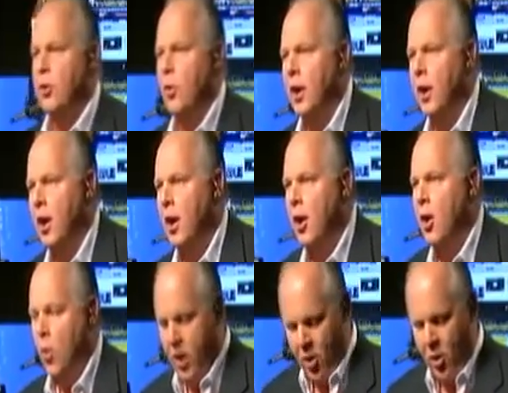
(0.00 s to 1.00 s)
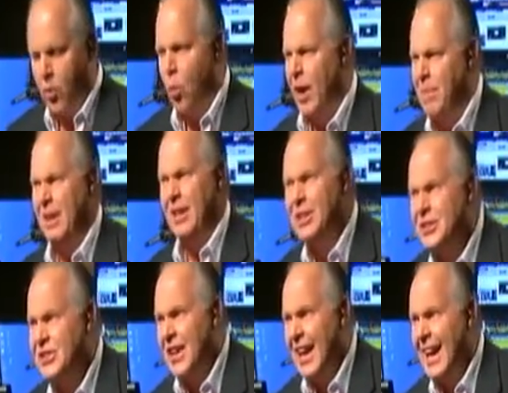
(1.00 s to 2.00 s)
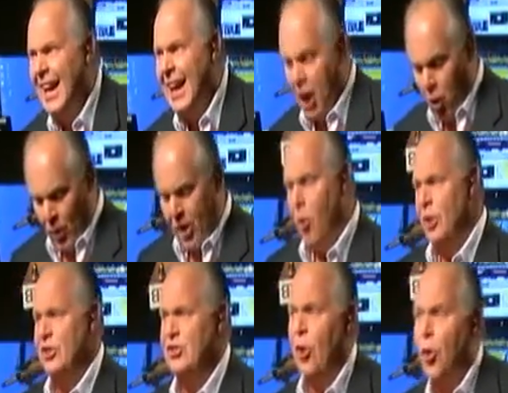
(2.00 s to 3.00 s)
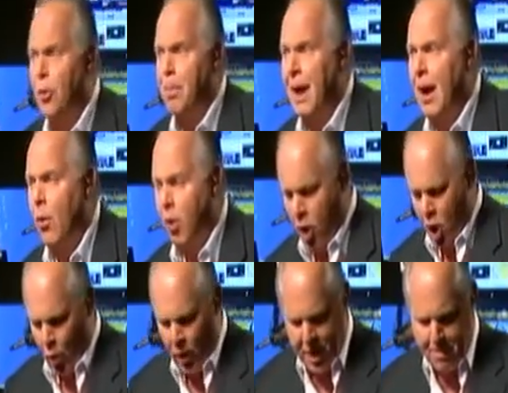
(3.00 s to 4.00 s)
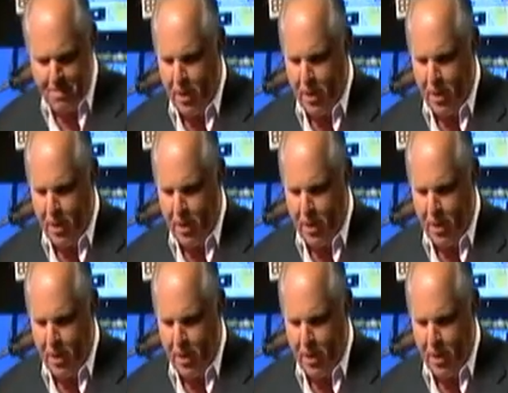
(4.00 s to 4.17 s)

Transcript: doing? We're going windmills? We're going solar power? We're going to